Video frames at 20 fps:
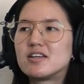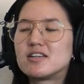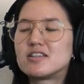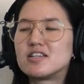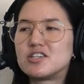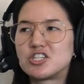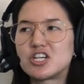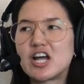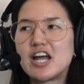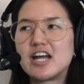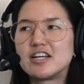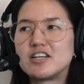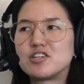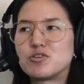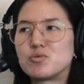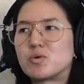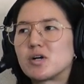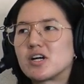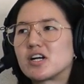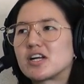to China
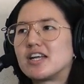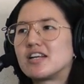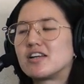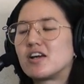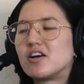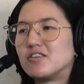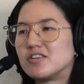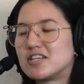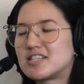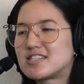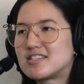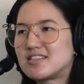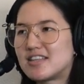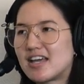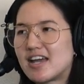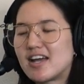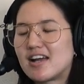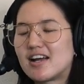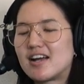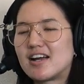to work in Otis
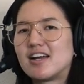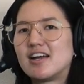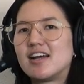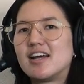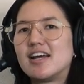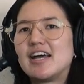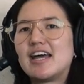there,